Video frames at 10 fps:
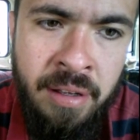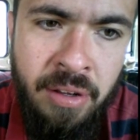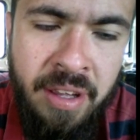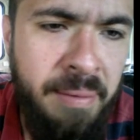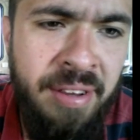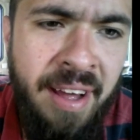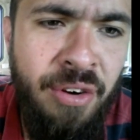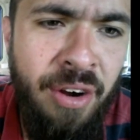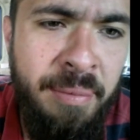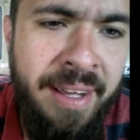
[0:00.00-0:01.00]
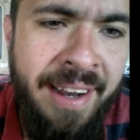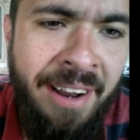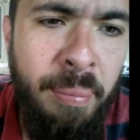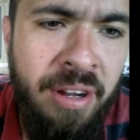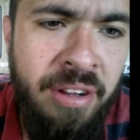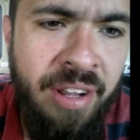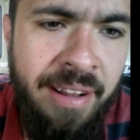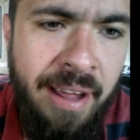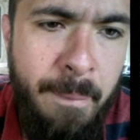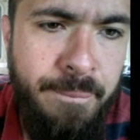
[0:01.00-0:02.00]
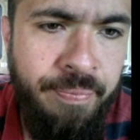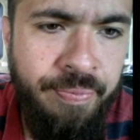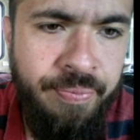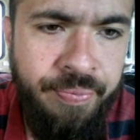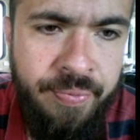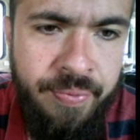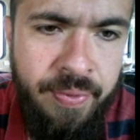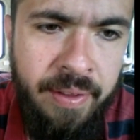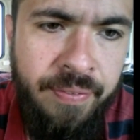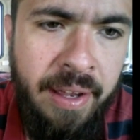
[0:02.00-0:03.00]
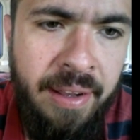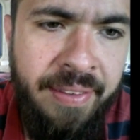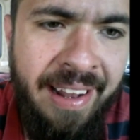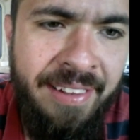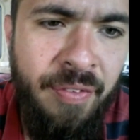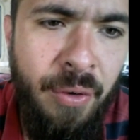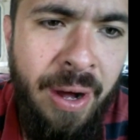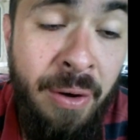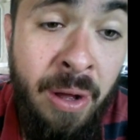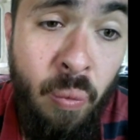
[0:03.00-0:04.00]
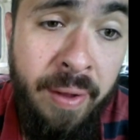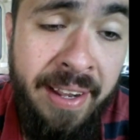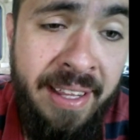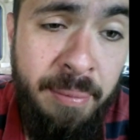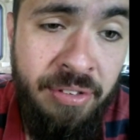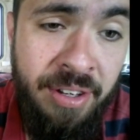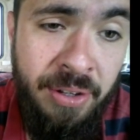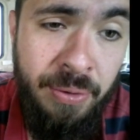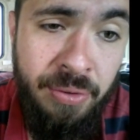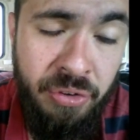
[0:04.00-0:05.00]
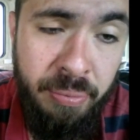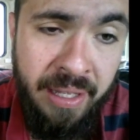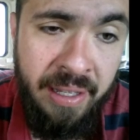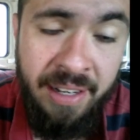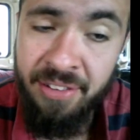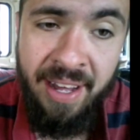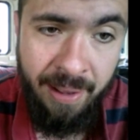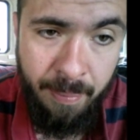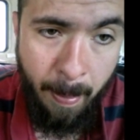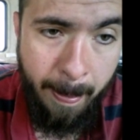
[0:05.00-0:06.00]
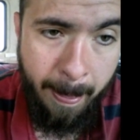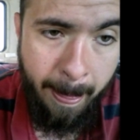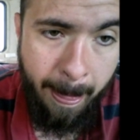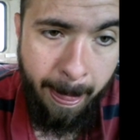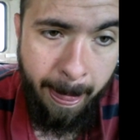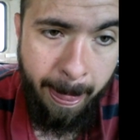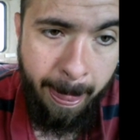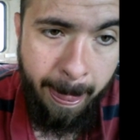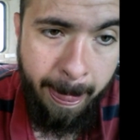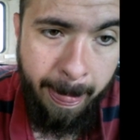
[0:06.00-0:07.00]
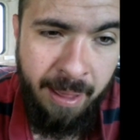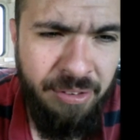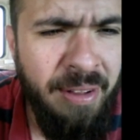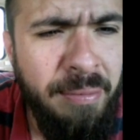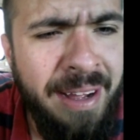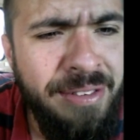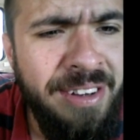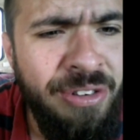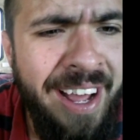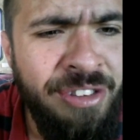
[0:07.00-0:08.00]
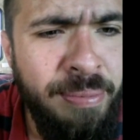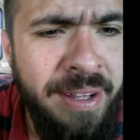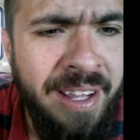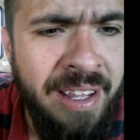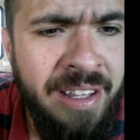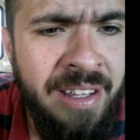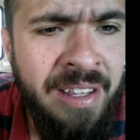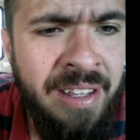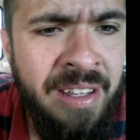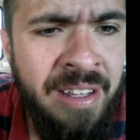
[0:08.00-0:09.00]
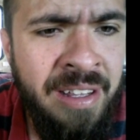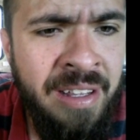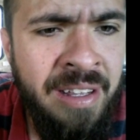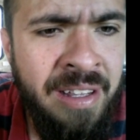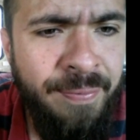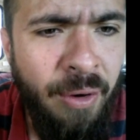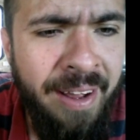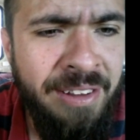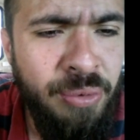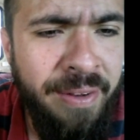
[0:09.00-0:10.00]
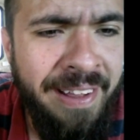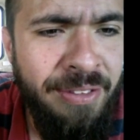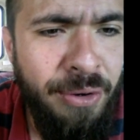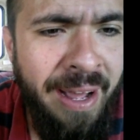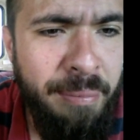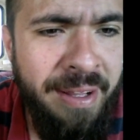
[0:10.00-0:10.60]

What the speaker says: You keep sidetracking me, and I don't appreciate that. They like to throw out what they deem as news to me. It's not. Sometimes it distracts me. Right? And this is what they threw at me.